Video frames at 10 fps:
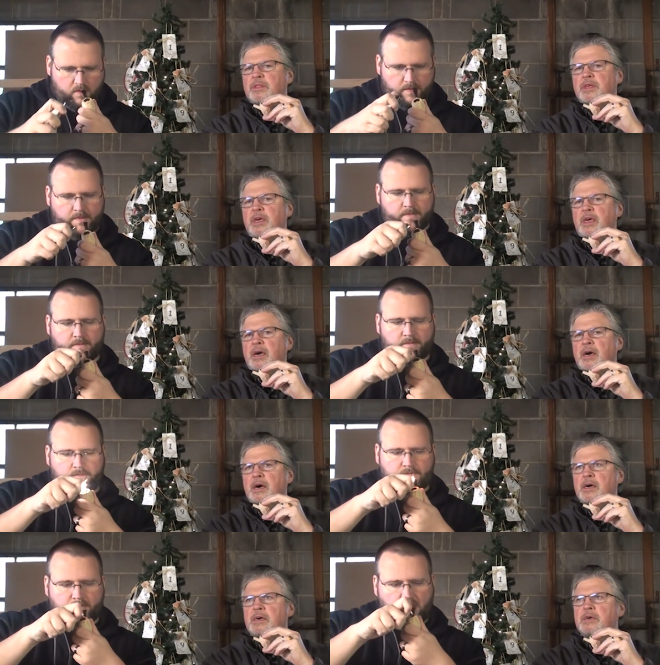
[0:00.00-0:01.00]
Speaker 1: the
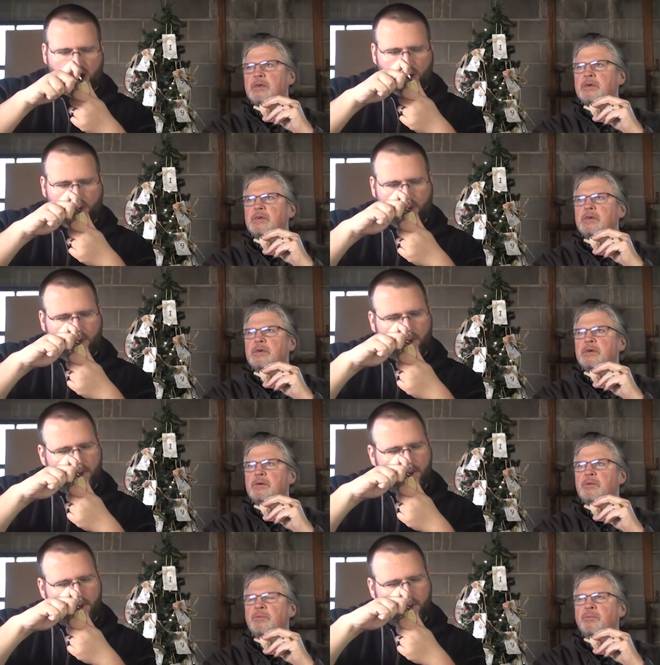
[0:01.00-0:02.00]
uh,
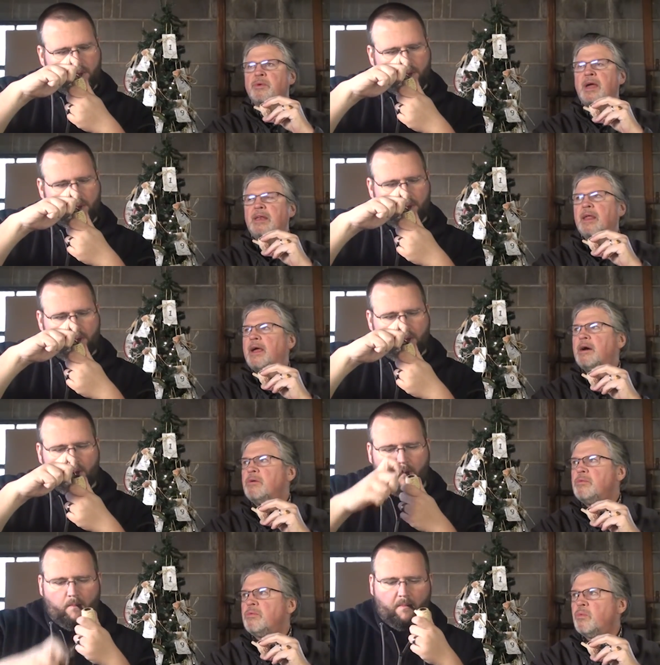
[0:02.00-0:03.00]
right
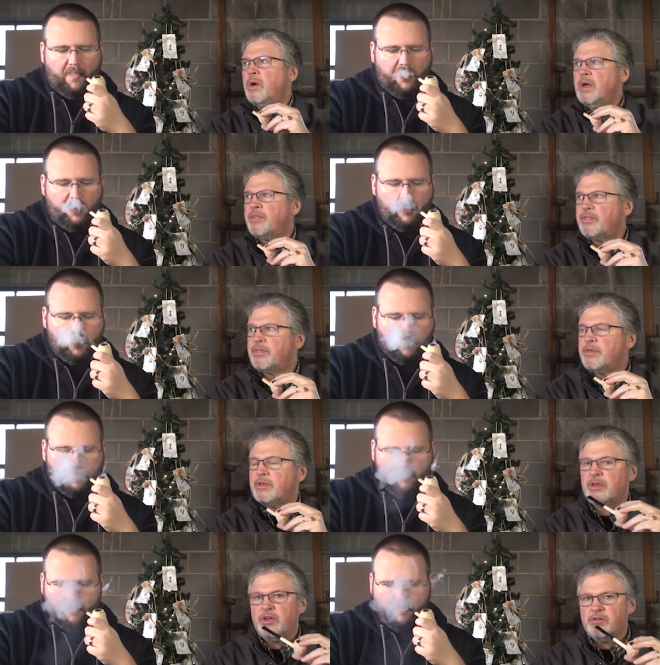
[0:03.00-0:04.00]
now with
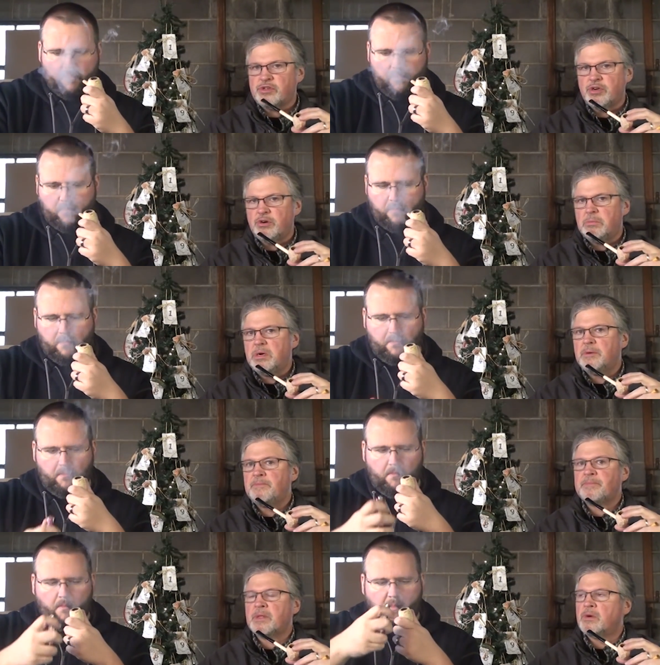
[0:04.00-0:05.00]
YouTube,
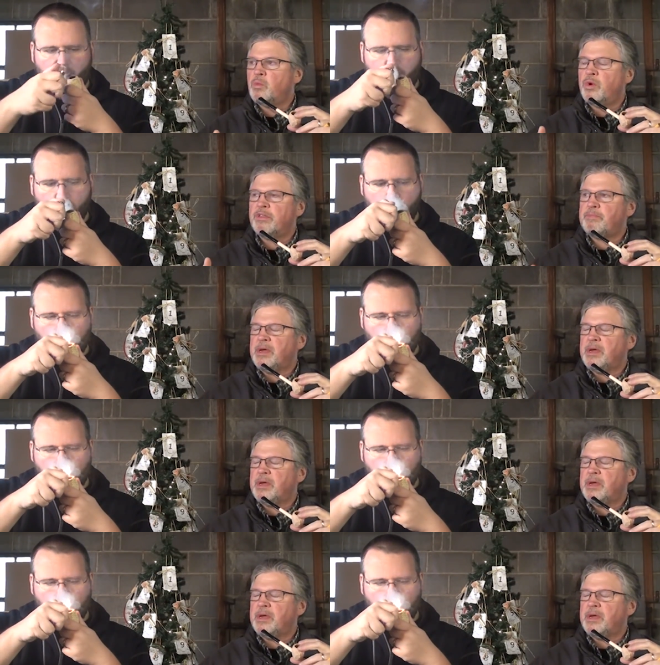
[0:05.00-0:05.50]
with